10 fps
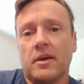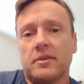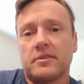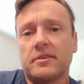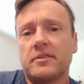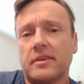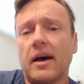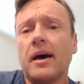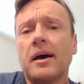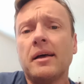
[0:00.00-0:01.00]
Since
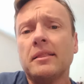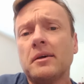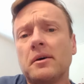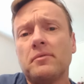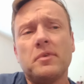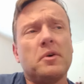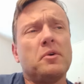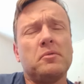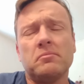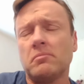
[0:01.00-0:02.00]
I love
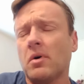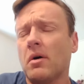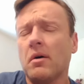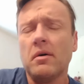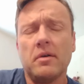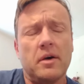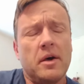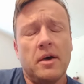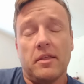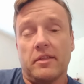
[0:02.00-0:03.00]
you more
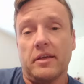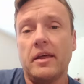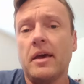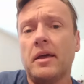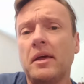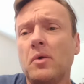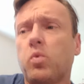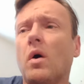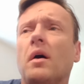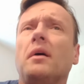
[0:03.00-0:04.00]
than
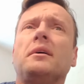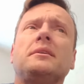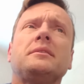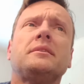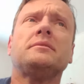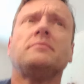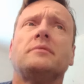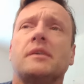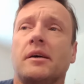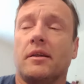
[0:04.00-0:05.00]
anyone,
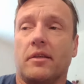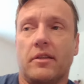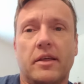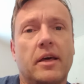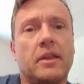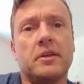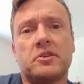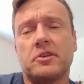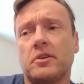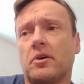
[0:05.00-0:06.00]
then it
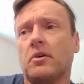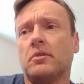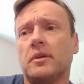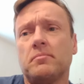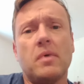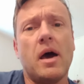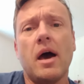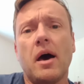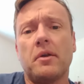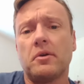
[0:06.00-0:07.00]
should only
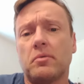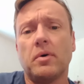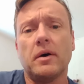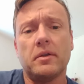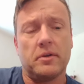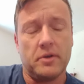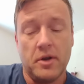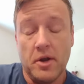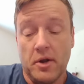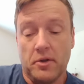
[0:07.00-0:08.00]
matter what
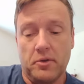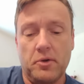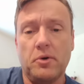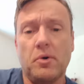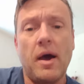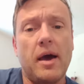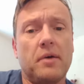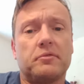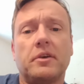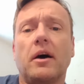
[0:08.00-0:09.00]
you
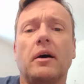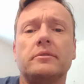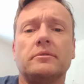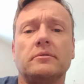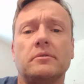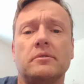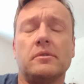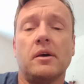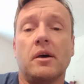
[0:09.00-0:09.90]
have done.